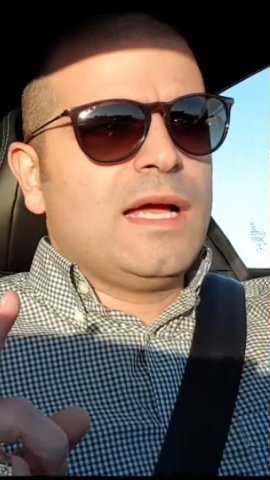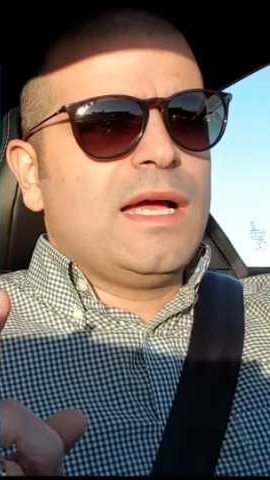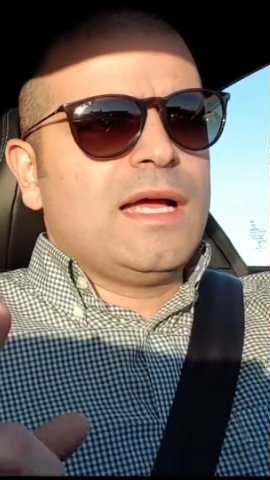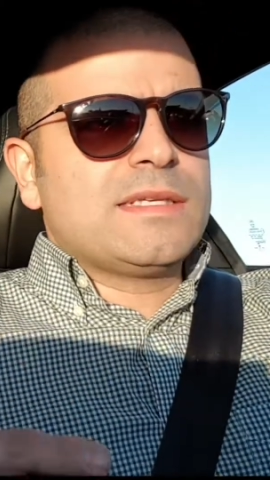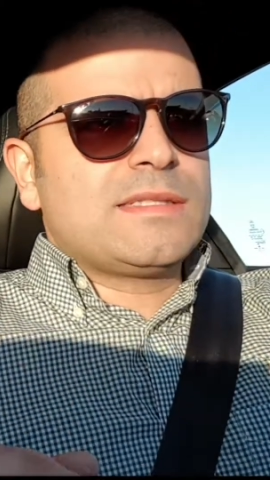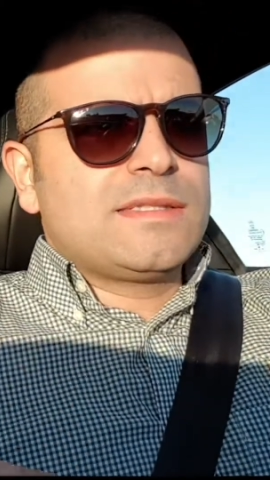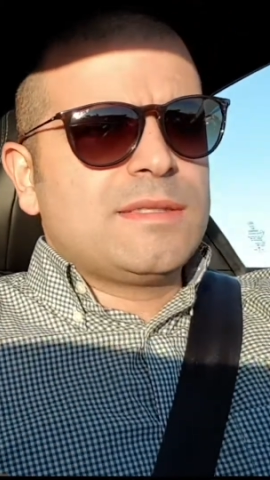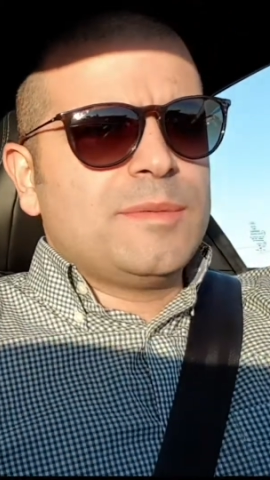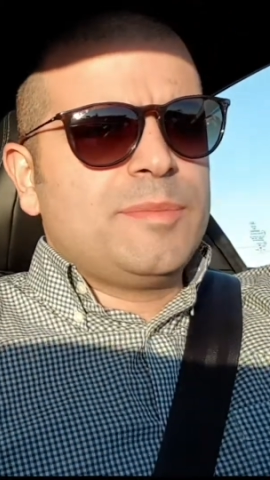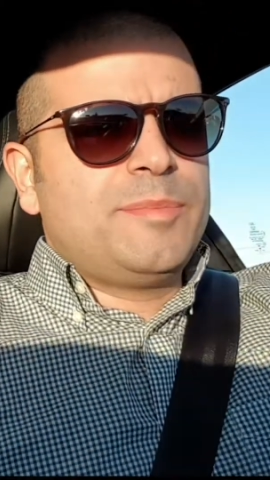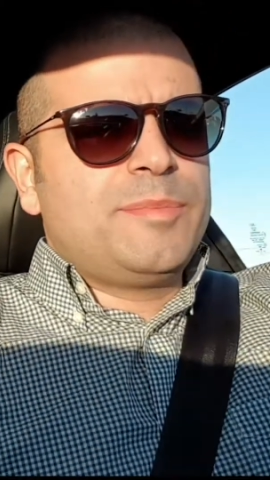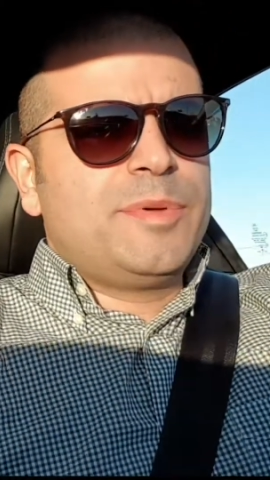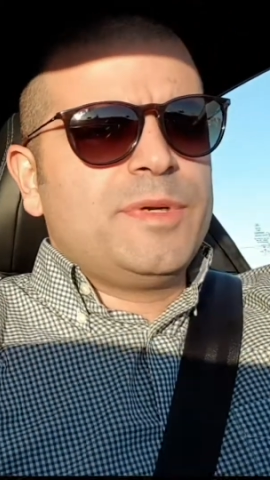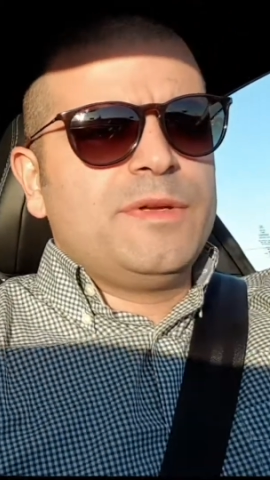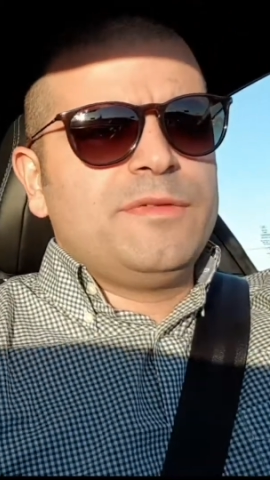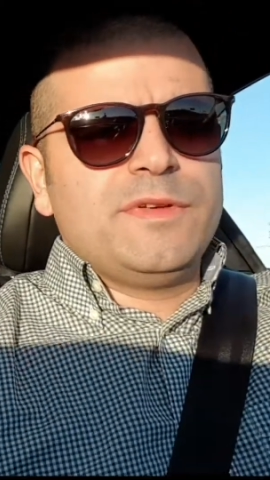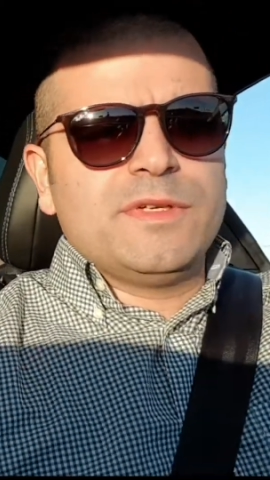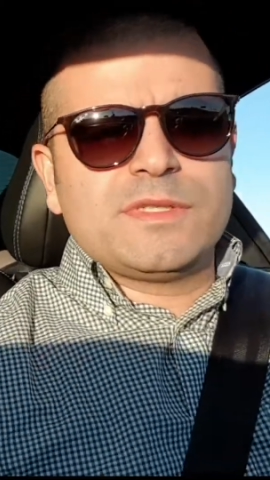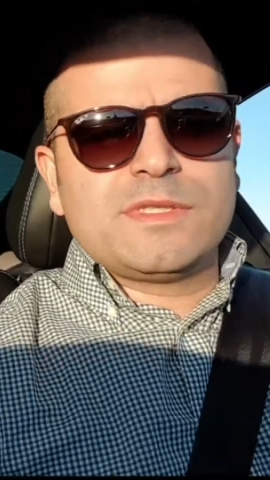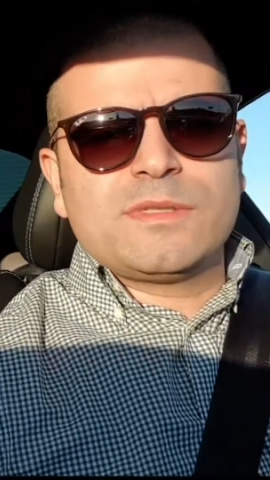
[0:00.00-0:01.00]
as the
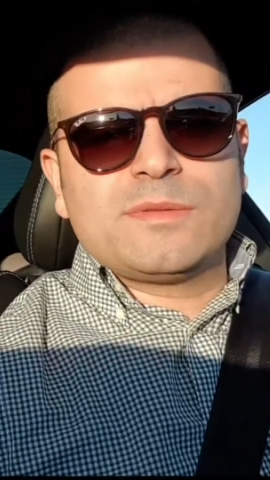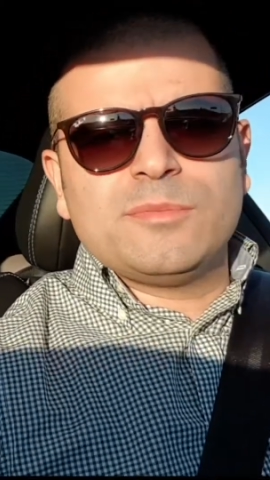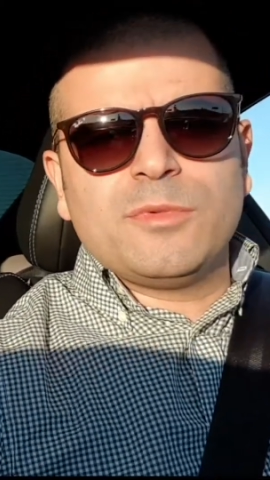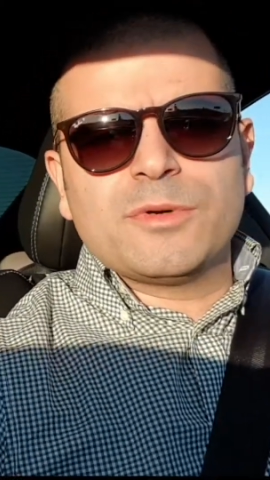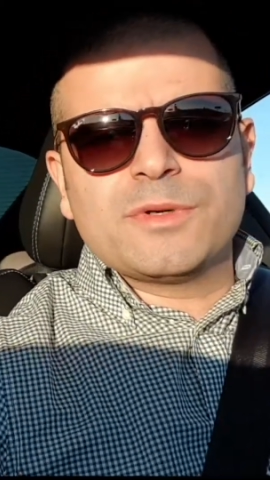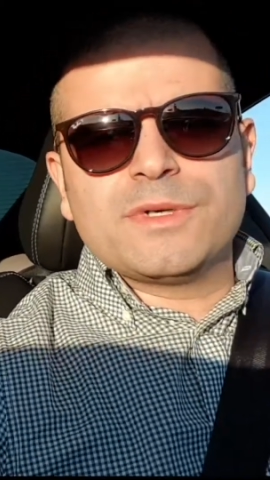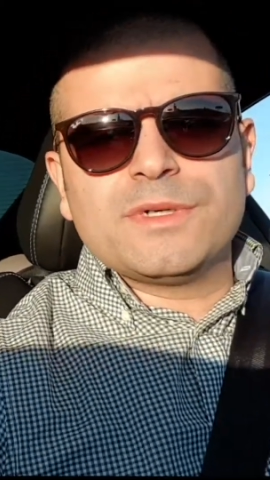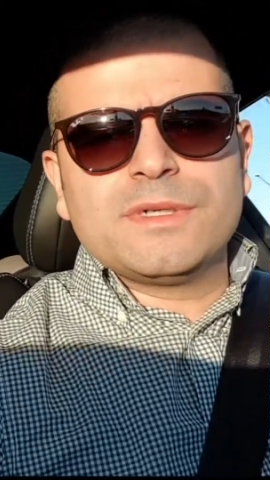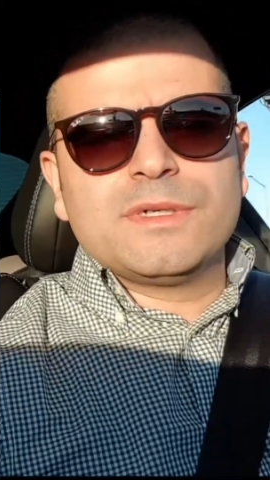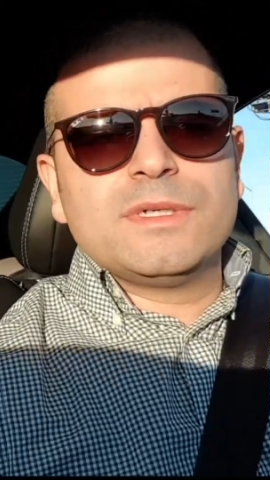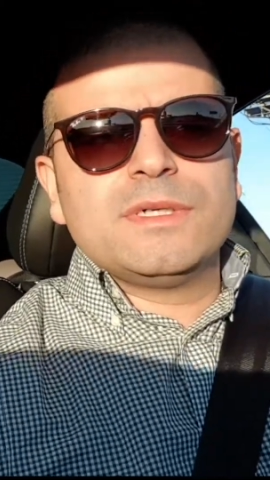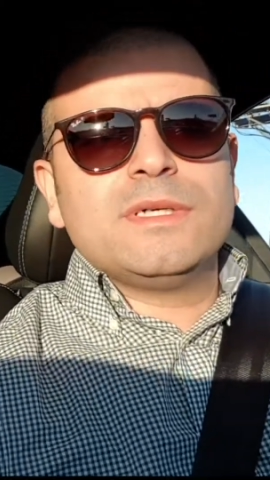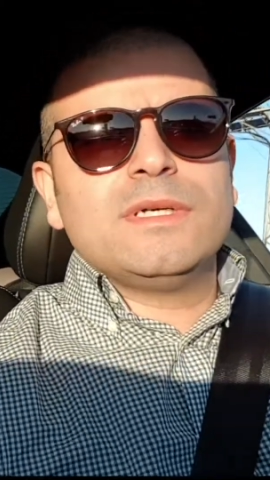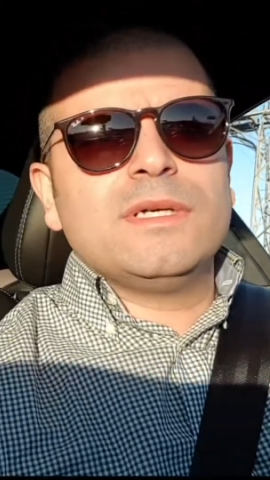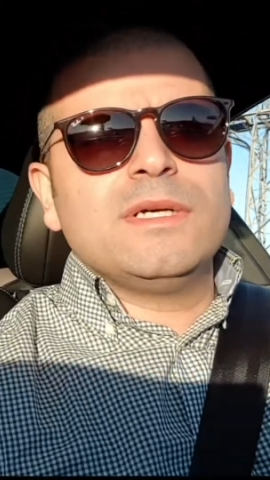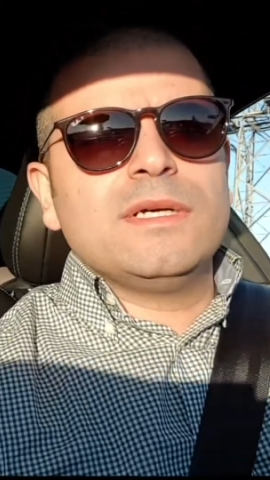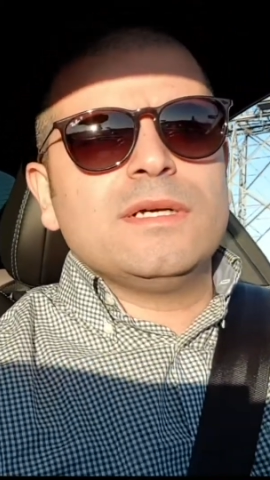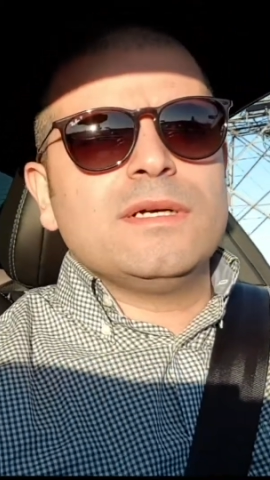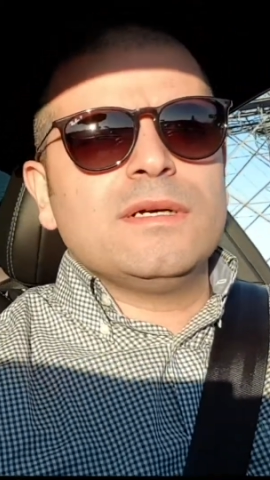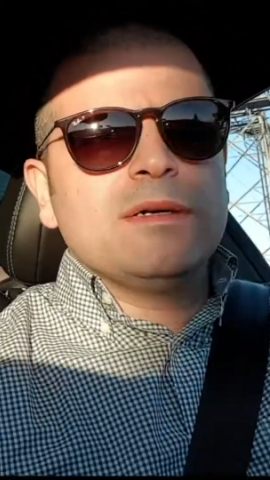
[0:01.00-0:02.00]
previous motor,
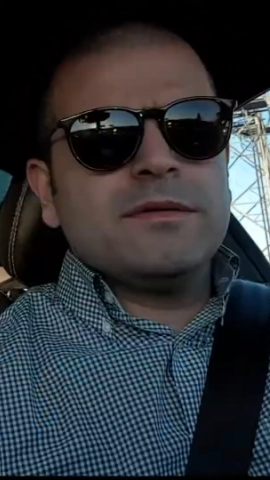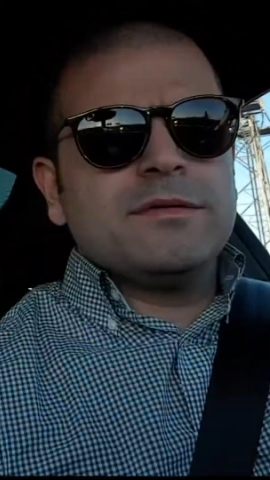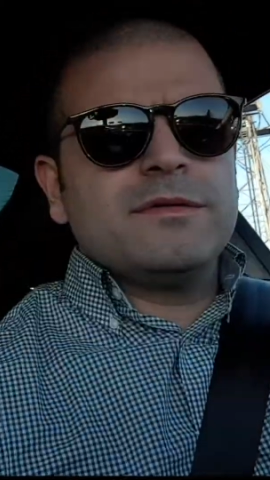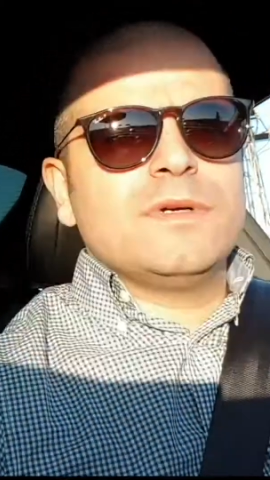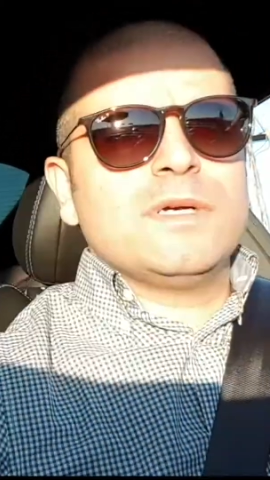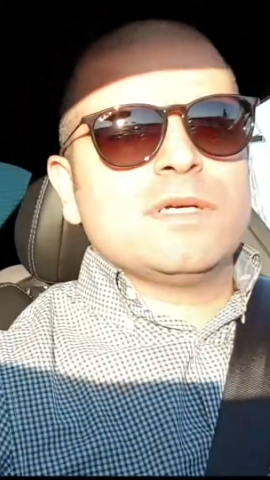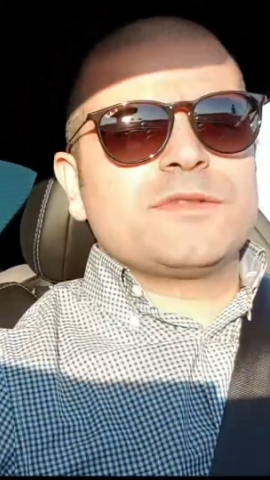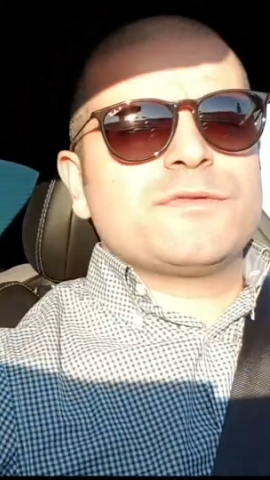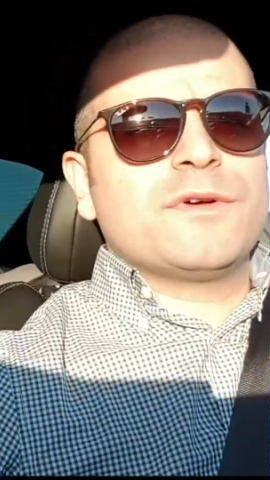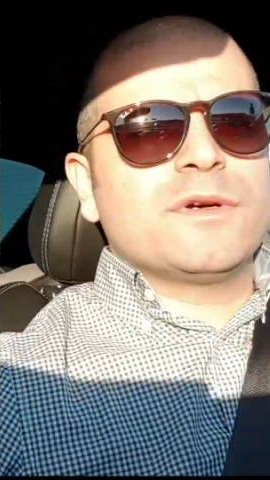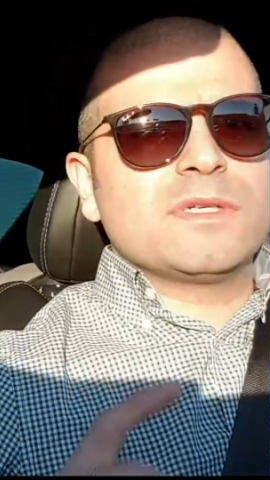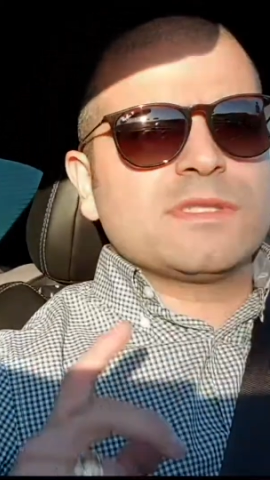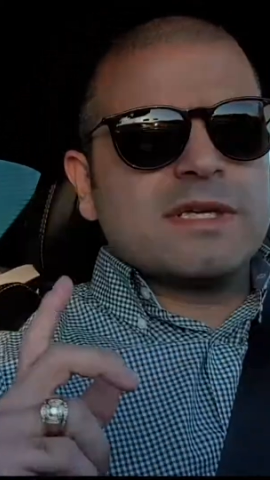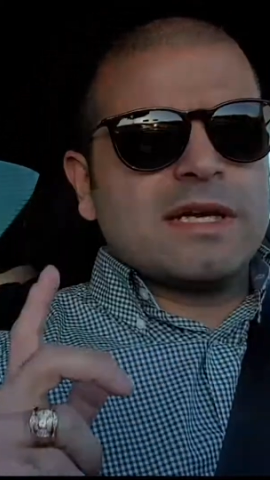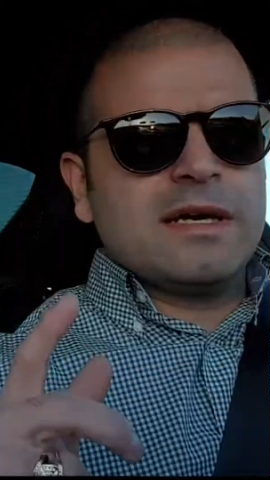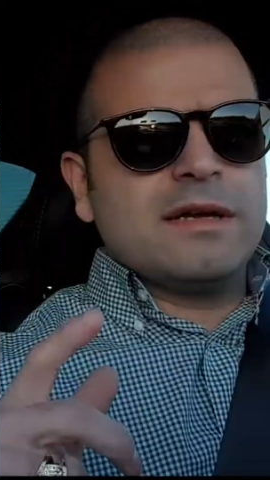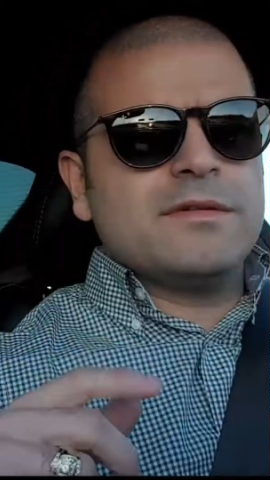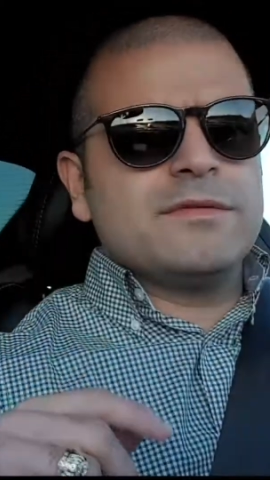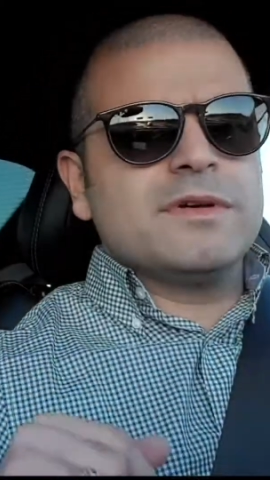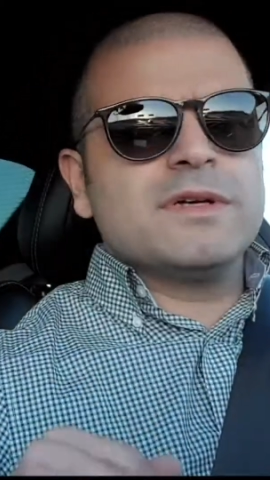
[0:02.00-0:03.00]
as far as
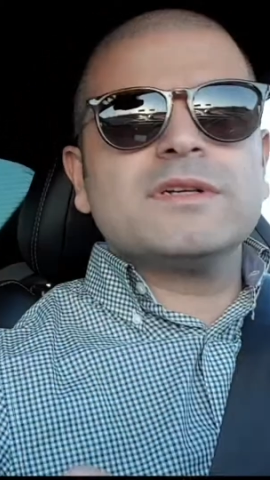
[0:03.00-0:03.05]
I have